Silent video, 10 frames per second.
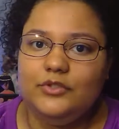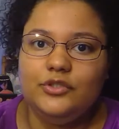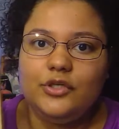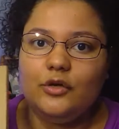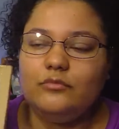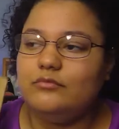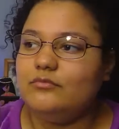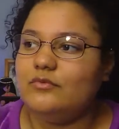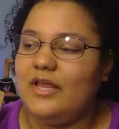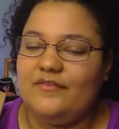you know,
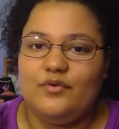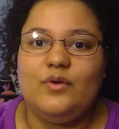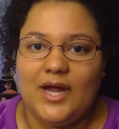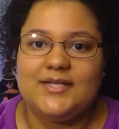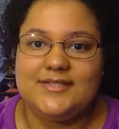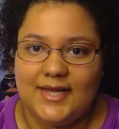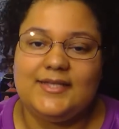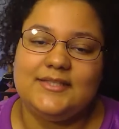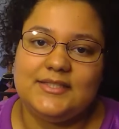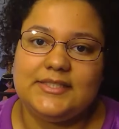if you guys
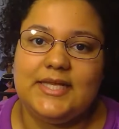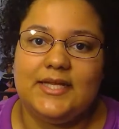like this,